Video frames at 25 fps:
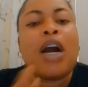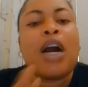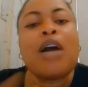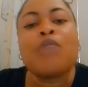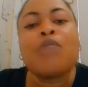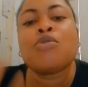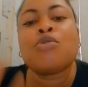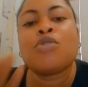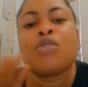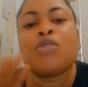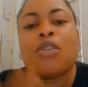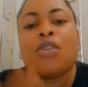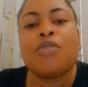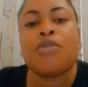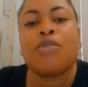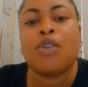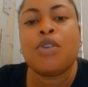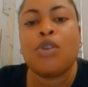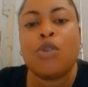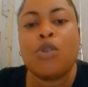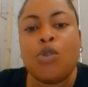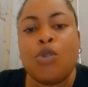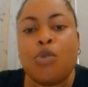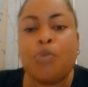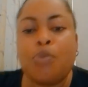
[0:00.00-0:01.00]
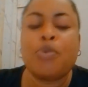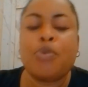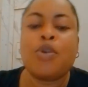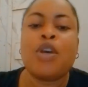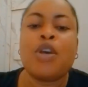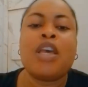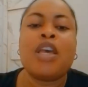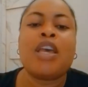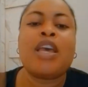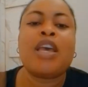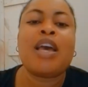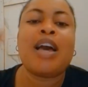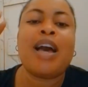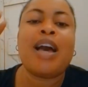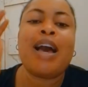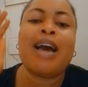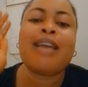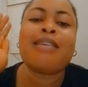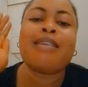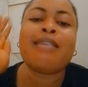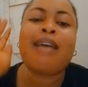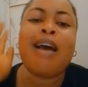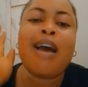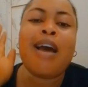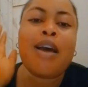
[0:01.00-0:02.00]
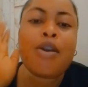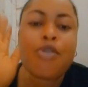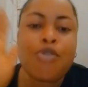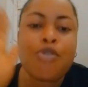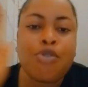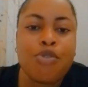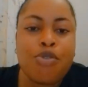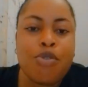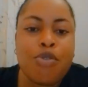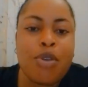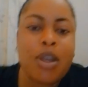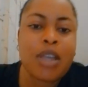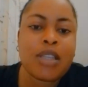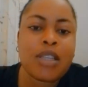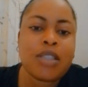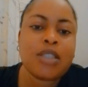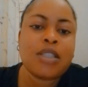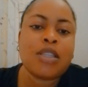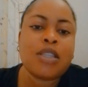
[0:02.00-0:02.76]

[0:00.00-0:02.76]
how to develop an accurate